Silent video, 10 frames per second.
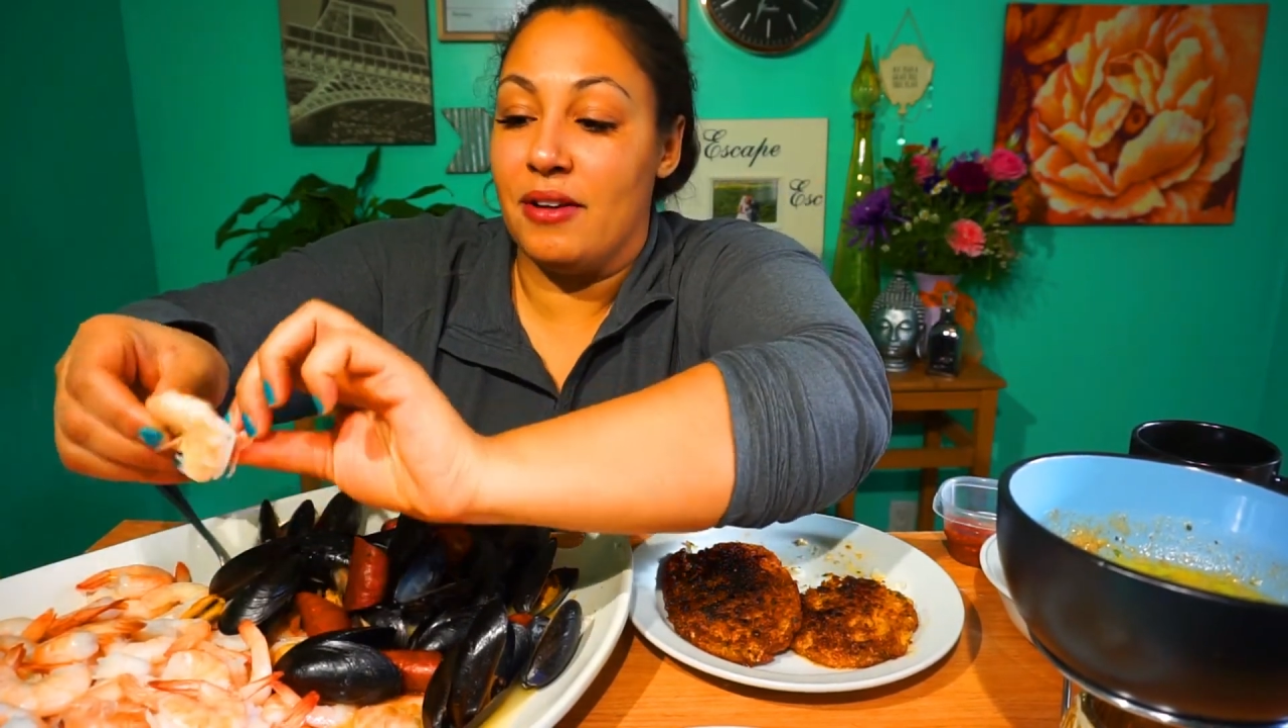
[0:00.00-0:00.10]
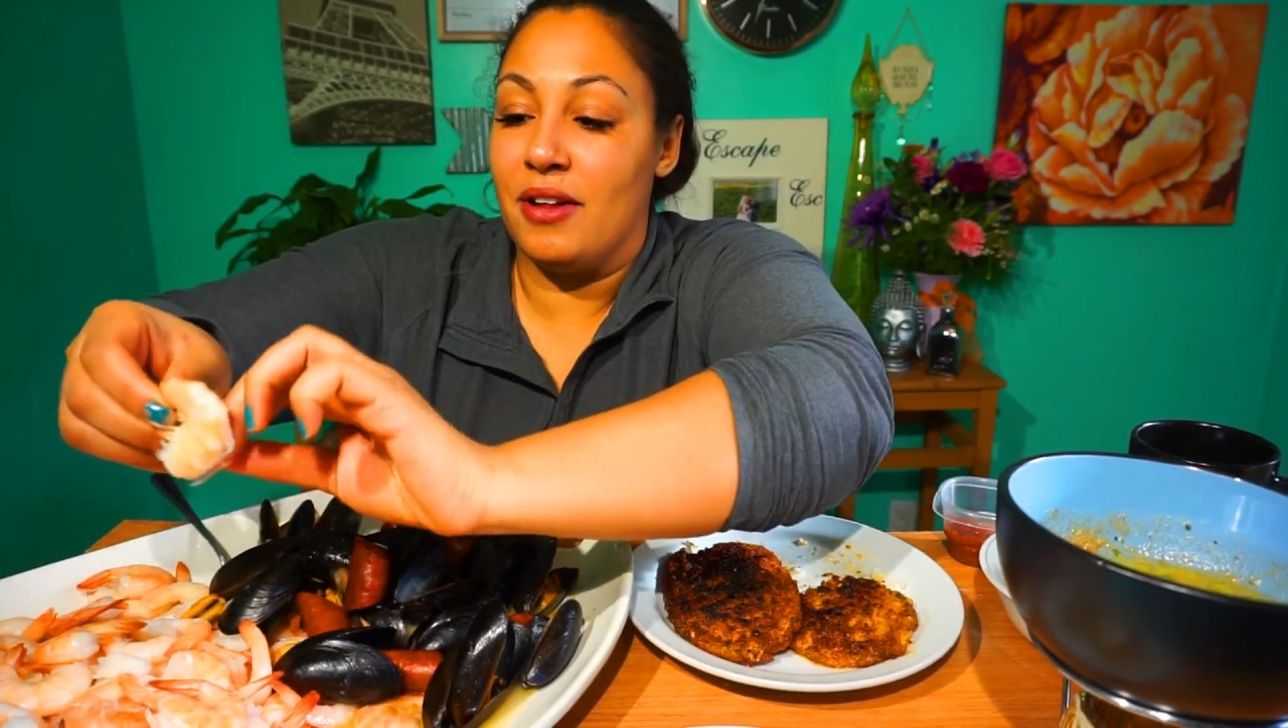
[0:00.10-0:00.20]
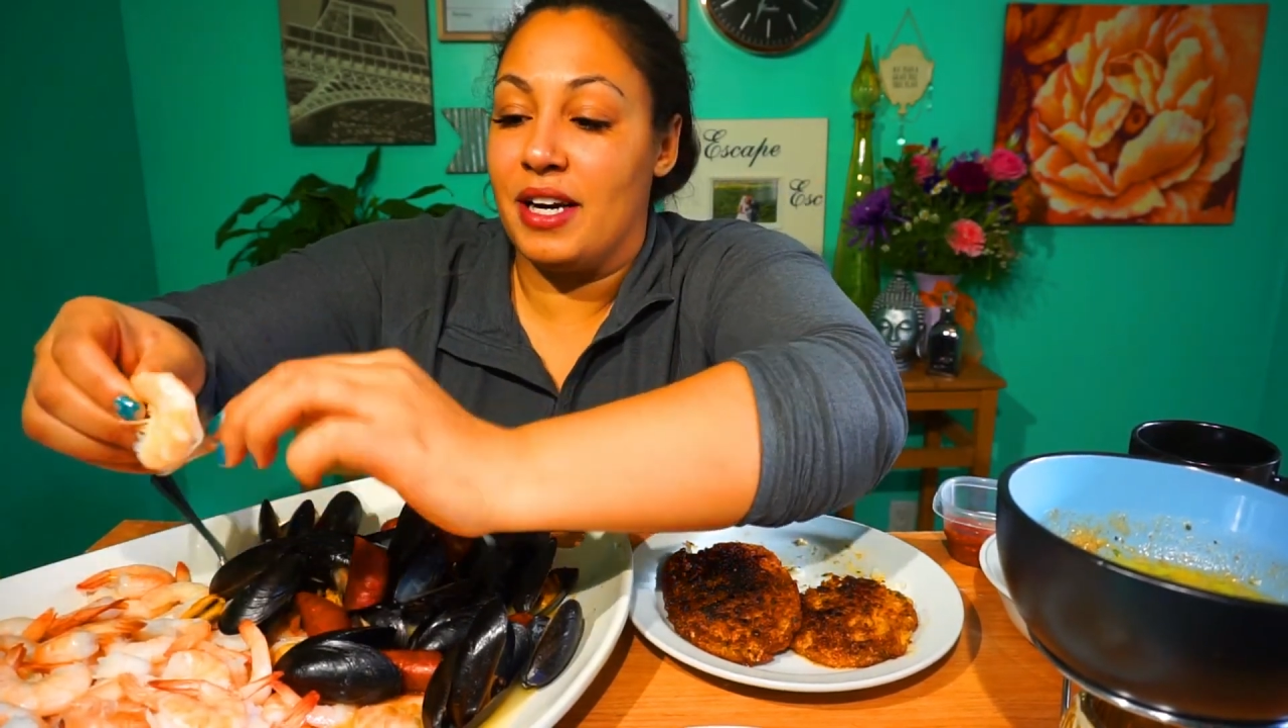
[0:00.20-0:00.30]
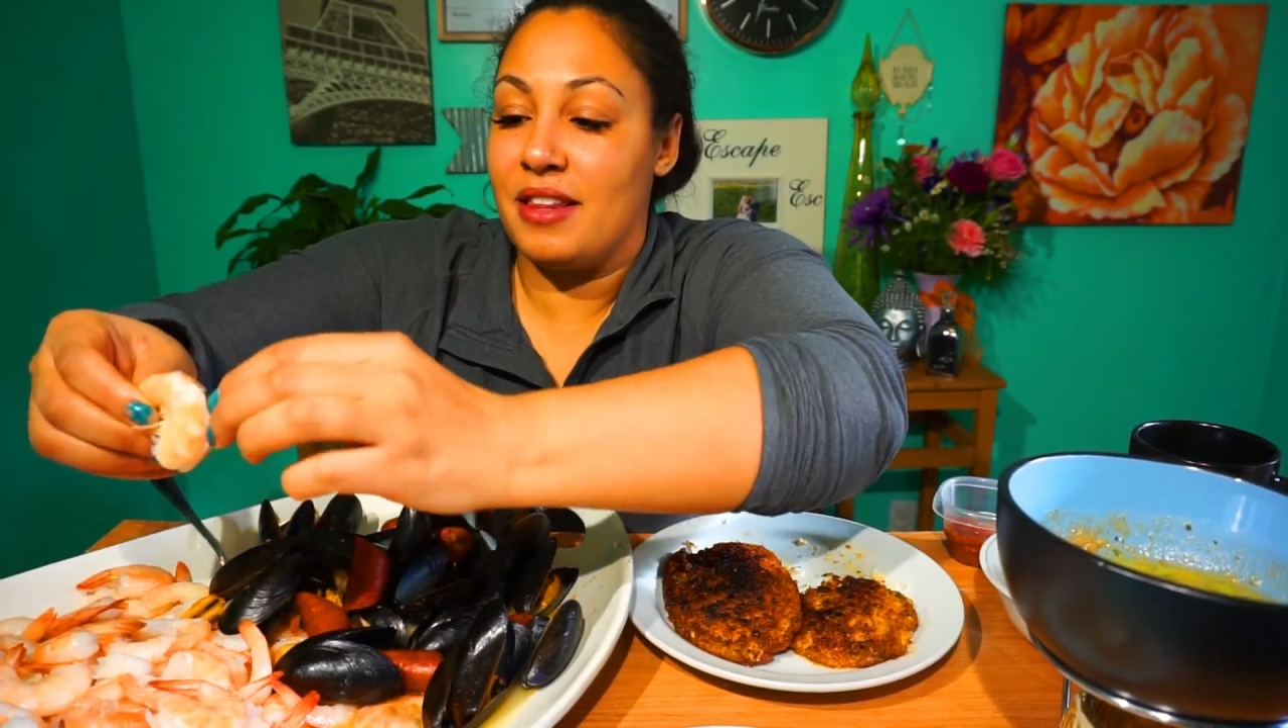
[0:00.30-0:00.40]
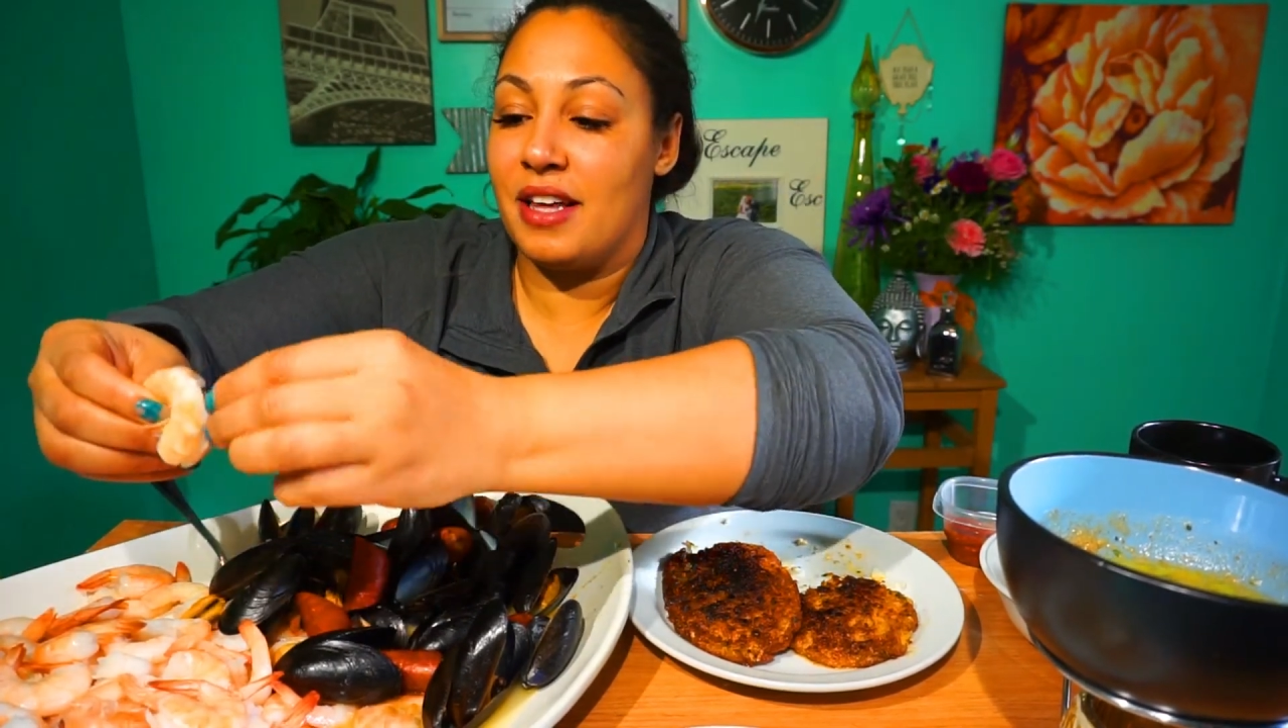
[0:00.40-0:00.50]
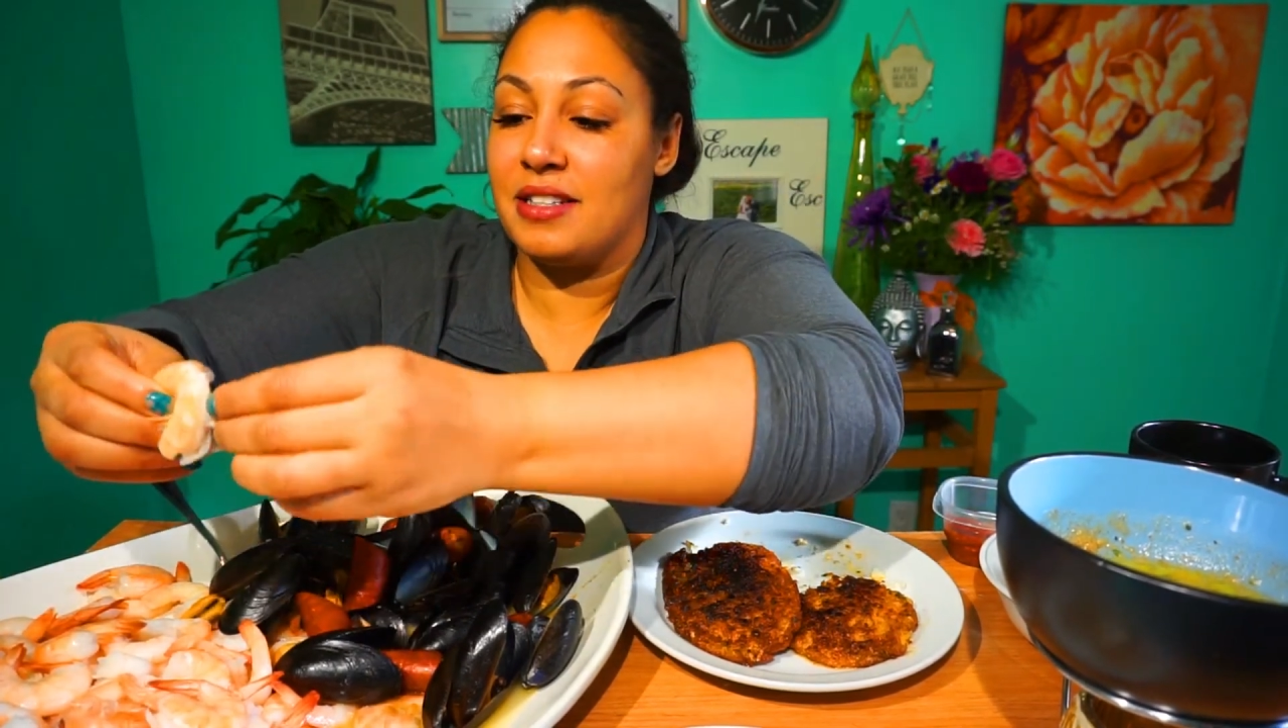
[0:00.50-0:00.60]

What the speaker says: anything